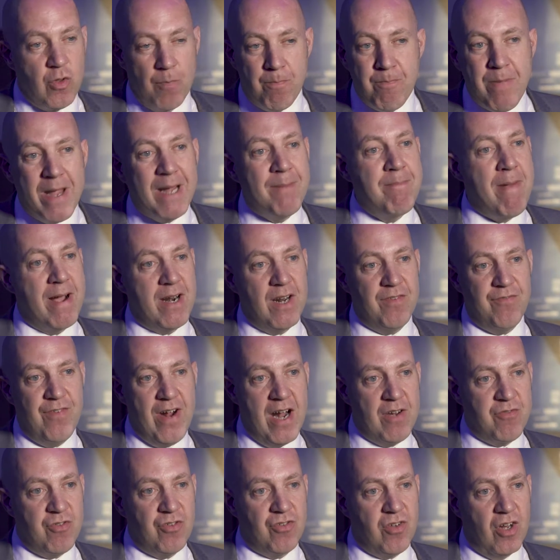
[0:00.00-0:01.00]
to big
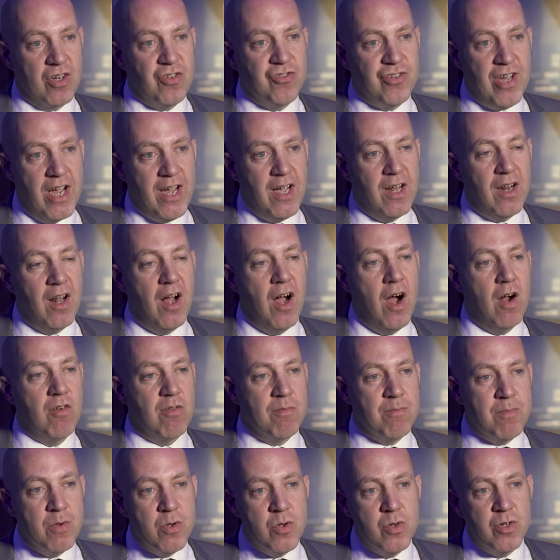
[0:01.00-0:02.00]
manufacturers like JLR
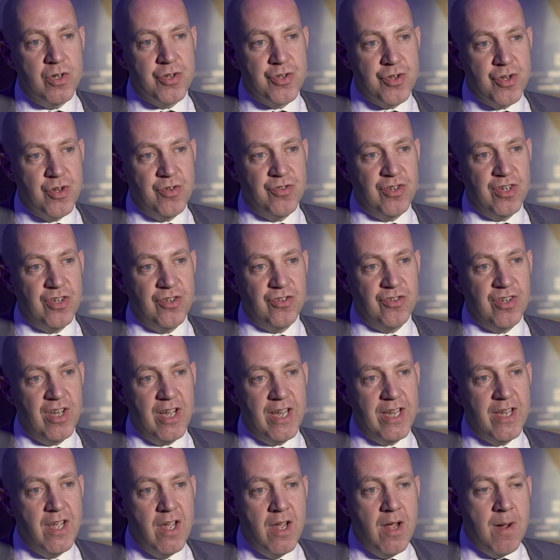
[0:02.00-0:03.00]
and Moog and
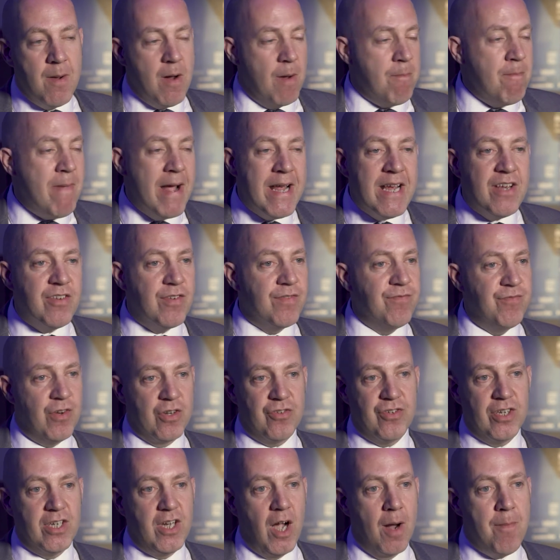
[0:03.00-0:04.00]
UTC, amazing
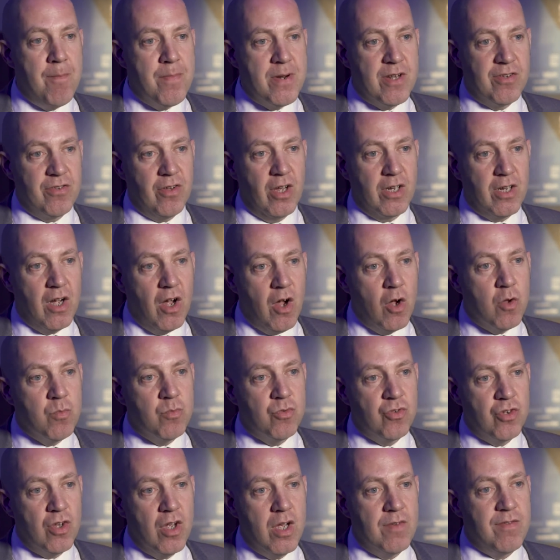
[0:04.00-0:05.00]
FTSE companies like
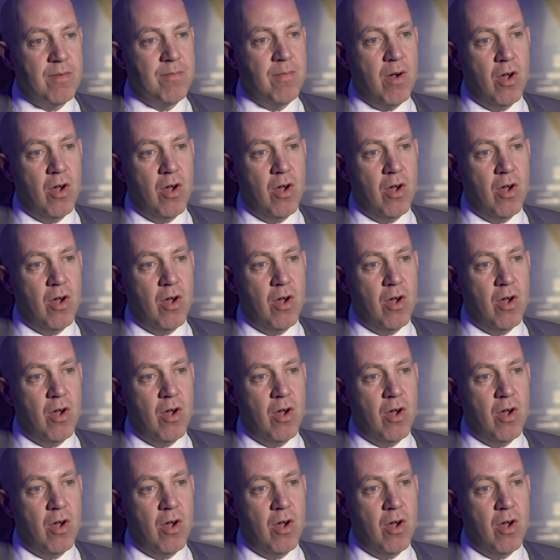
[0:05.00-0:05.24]
HomeServe and